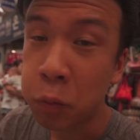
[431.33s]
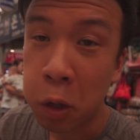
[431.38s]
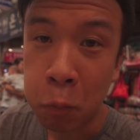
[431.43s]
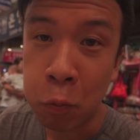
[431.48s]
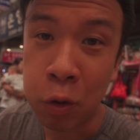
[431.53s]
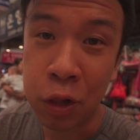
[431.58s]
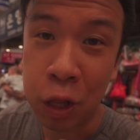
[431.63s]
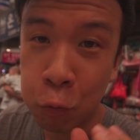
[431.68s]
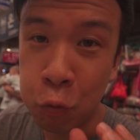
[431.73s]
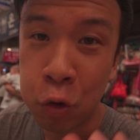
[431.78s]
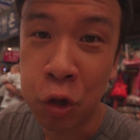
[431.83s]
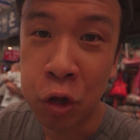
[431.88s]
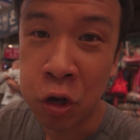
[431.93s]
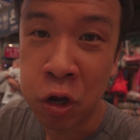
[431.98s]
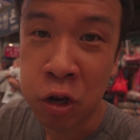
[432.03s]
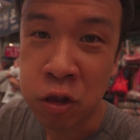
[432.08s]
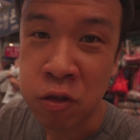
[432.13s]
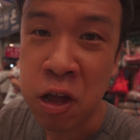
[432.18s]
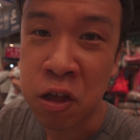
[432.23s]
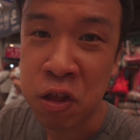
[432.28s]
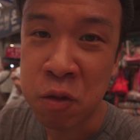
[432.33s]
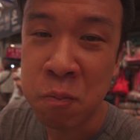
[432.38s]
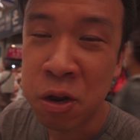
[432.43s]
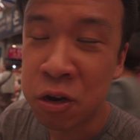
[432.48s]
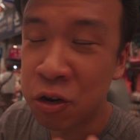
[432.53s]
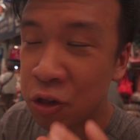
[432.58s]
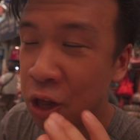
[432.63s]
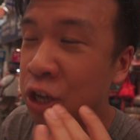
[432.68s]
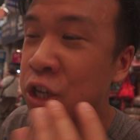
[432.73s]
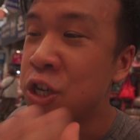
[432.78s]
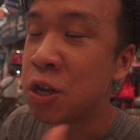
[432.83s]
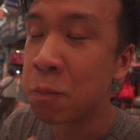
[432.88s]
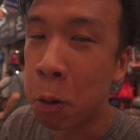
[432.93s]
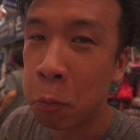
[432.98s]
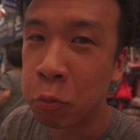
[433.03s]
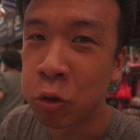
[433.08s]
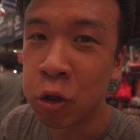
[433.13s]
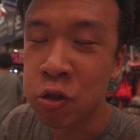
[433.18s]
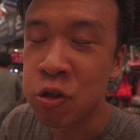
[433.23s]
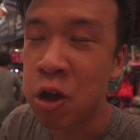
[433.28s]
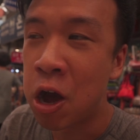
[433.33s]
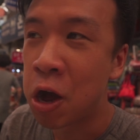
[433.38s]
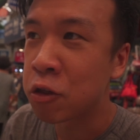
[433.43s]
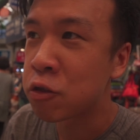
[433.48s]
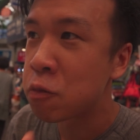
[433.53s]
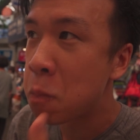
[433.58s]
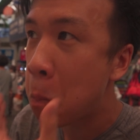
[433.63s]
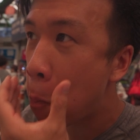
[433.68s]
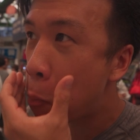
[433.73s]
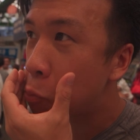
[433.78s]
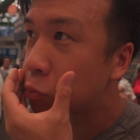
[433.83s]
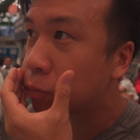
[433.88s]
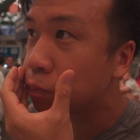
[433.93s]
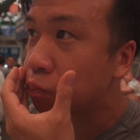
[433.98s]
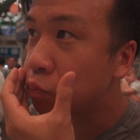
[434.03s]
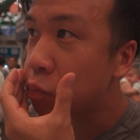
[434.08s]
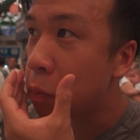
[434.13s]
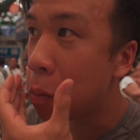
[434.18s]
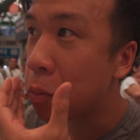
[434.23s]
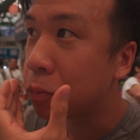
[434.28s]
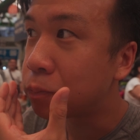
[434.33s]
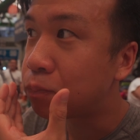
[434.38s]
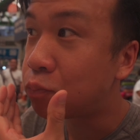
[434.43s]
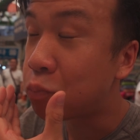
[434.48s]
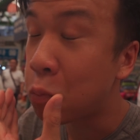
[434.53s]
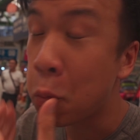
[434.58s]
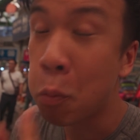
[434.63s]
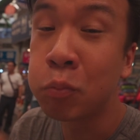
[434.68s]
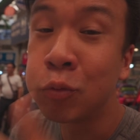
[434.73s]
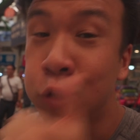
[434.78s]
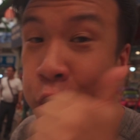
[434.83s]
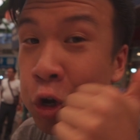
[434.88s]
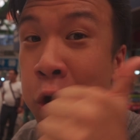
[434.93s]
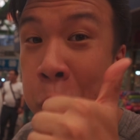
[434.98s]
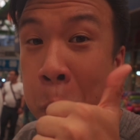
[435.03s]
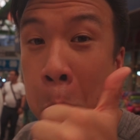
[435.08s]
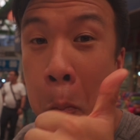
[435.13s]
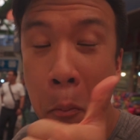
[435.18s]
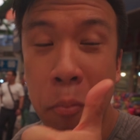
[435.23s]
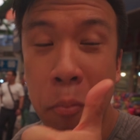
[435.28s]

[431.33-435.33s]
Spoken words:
We're like really good sesame to like keep up with the sauce. Good.